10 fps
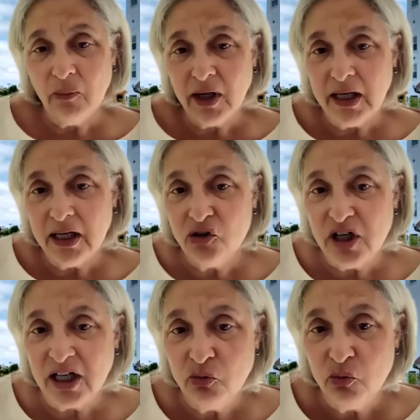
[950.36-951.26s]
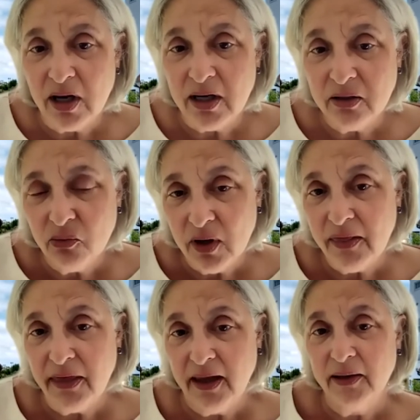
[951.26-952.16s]
want to interject one
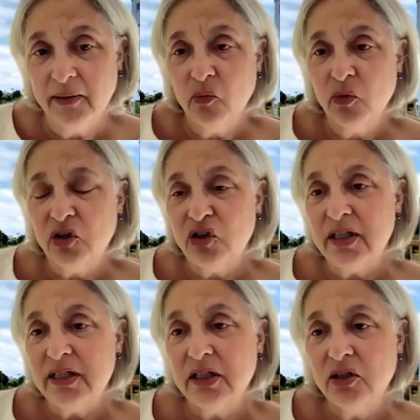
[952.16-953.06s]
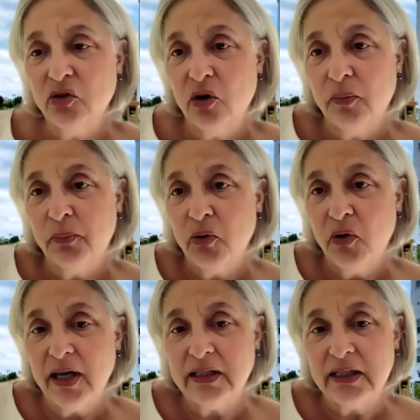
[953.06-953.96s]
thing, which is your
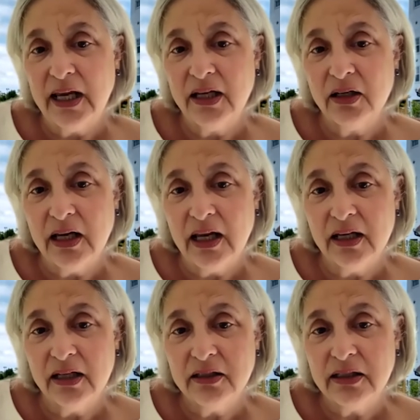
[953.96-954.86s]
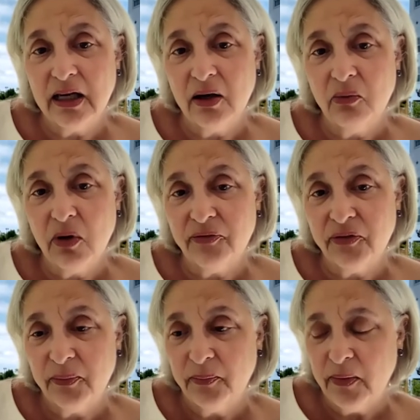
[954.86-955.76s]
point, and
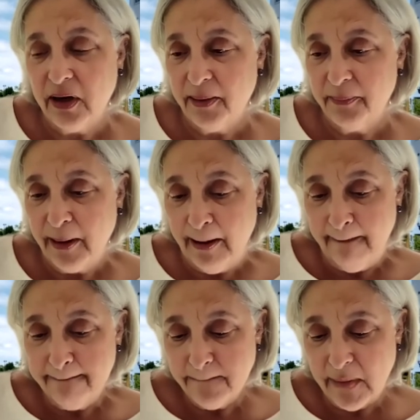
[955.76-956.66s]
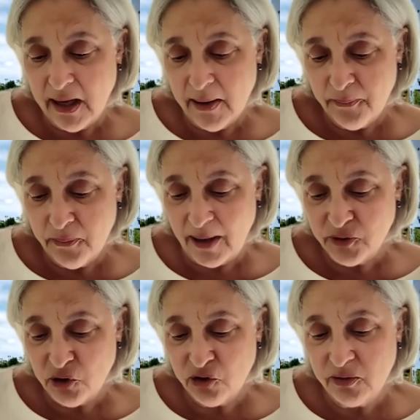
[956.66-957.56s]
Wafaa,
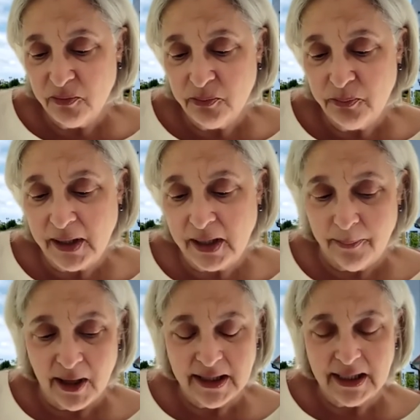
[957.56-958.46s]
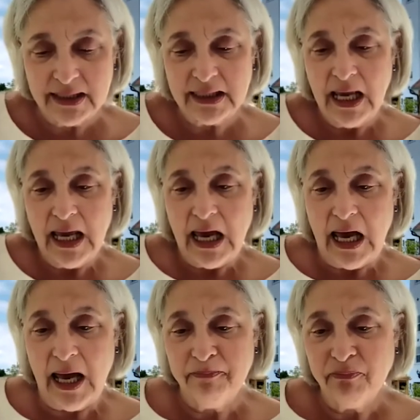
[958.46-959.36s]
perhaps you could pick up on this.
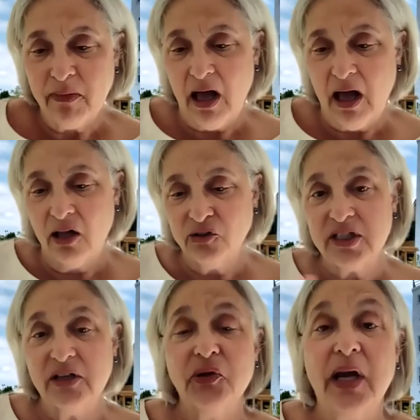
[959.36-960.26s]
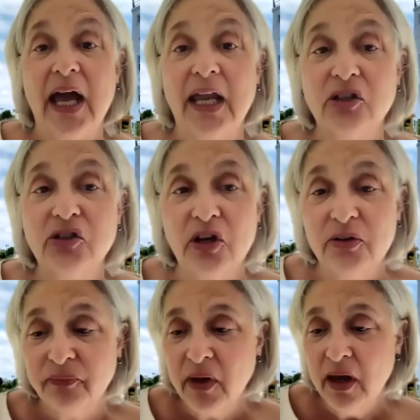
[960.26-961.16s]
I'll just give you an anecdote.